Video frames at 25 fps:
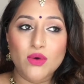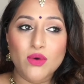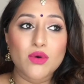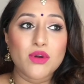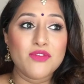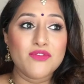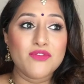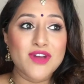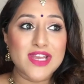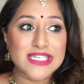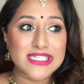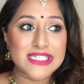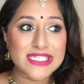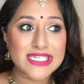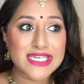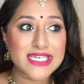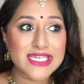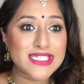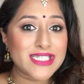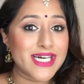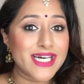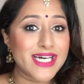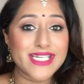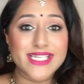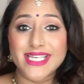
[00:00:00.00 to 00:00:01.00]
or if I
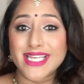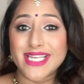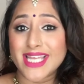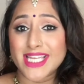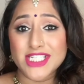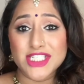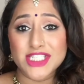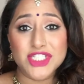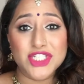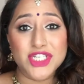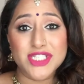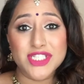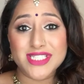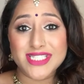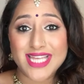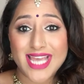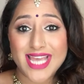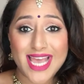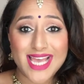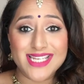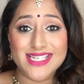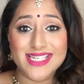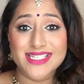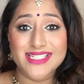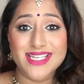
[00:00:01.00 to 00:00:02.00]
did, I didn't get a chance to
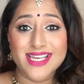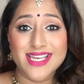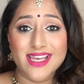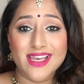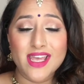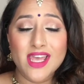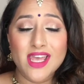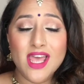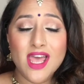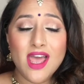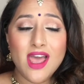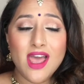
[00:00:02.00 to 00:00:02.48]
edit it.